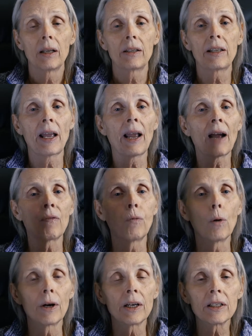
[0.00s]
They have
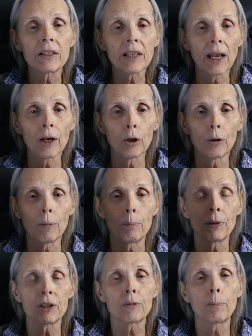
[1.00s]
one in San Luis
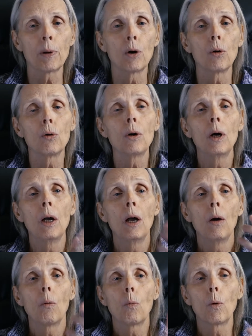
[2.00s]
Obispo,
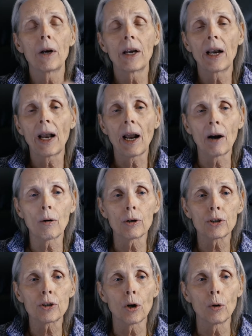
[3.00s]
one in
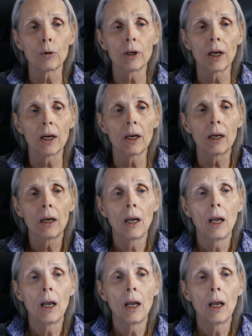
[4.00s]
Arizona,